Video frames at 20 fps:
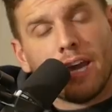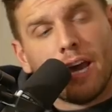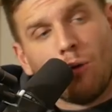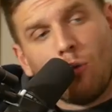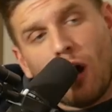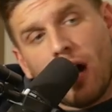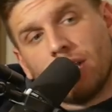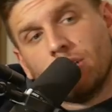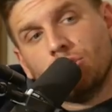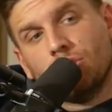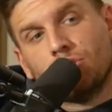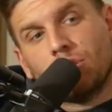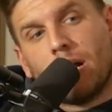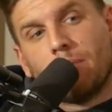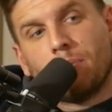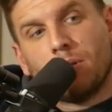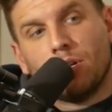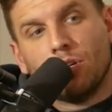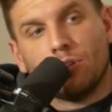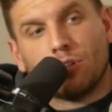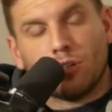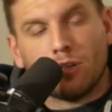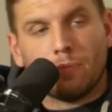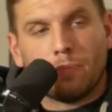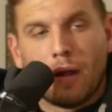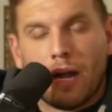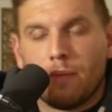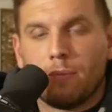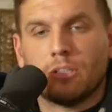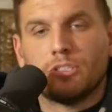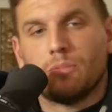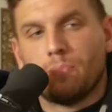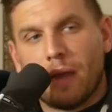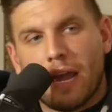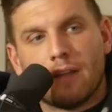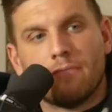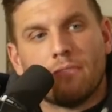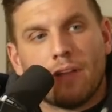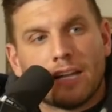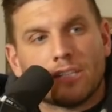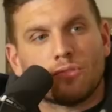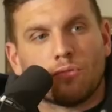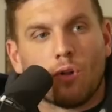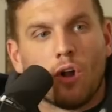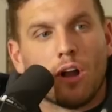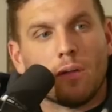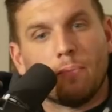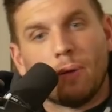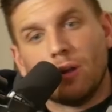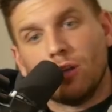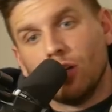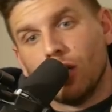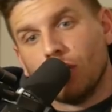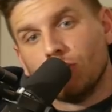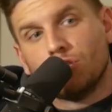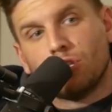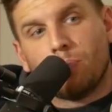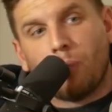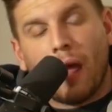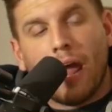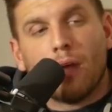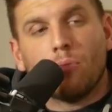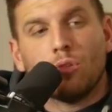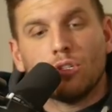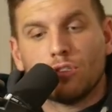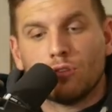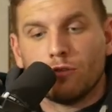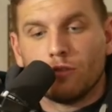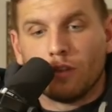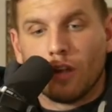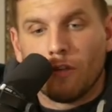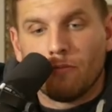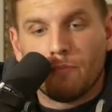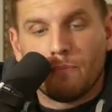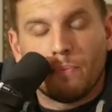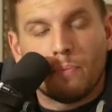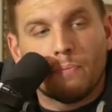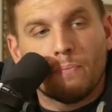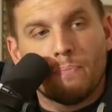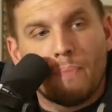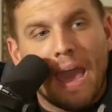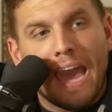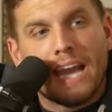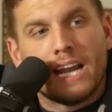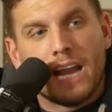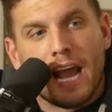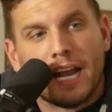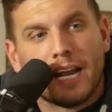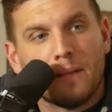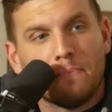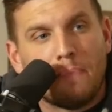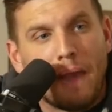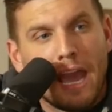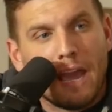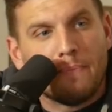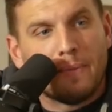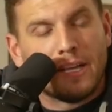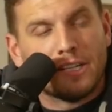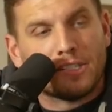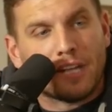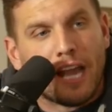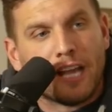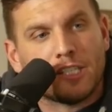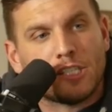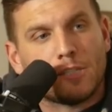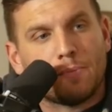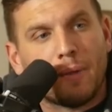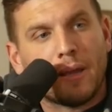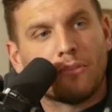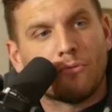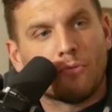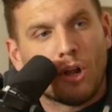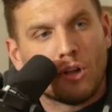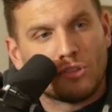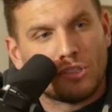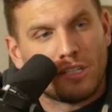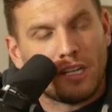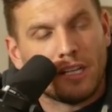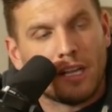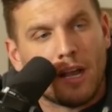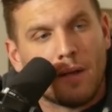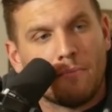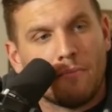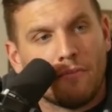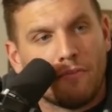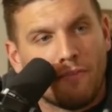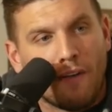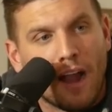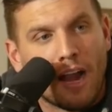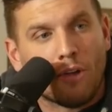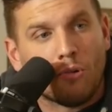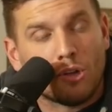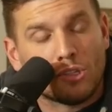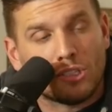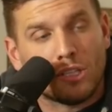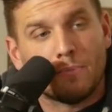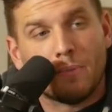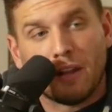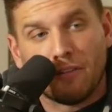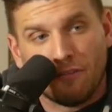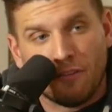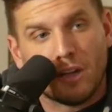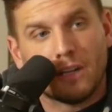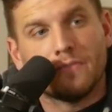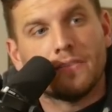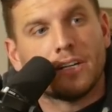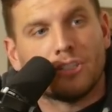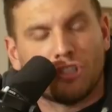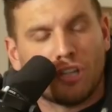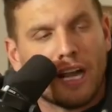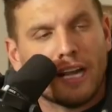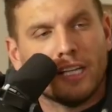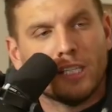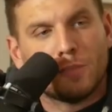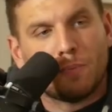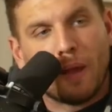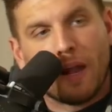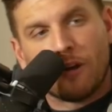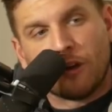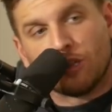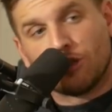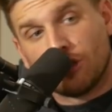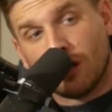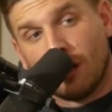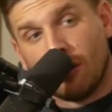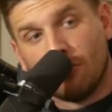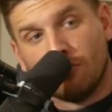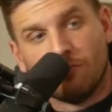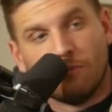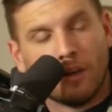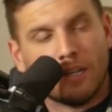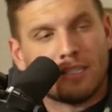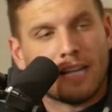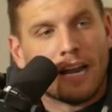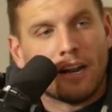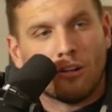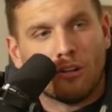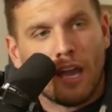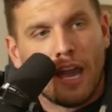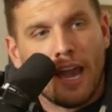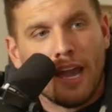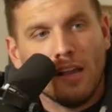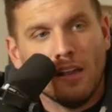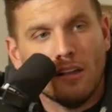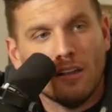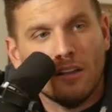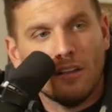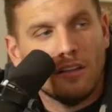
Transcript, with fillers: there. yeah, why did you drop a nuclear bomb on Japan? That's wrong, but you know, Japan was uh, bayoneting babies and spit roasting them, fire roasting them in front of their Chinese parents. So yeah. is that okay? They did